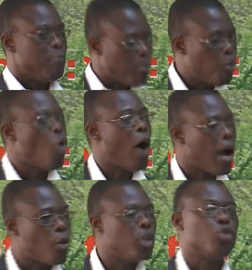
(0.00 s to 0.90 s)
people
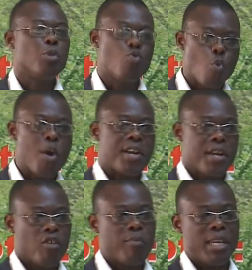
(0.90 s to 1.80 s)
are going to be
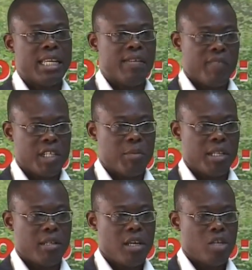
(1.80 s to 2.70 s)
wary of making
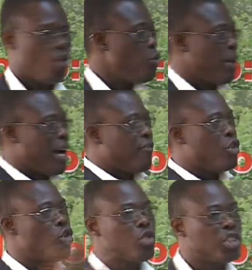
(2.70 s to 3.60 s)
investment. So we may have
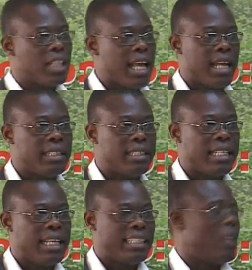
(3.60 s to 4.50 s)
huge land
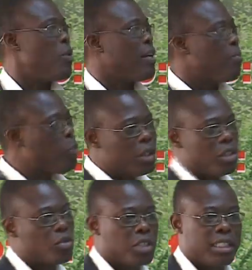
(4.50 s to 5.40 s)
that we can put
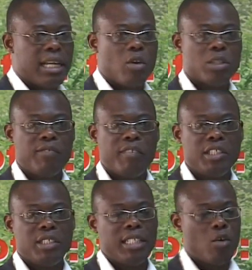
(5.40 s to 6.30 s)
into greater
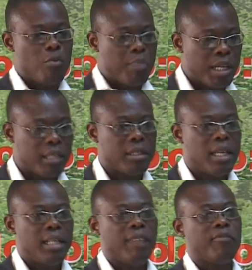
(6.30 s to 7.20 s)
cultivation that will bring
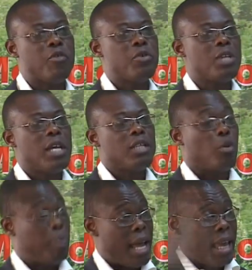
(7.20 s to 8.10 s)
the food
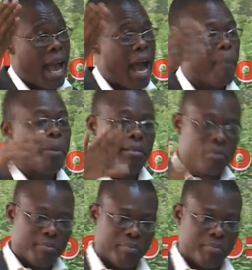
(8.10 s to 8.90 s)
supply up and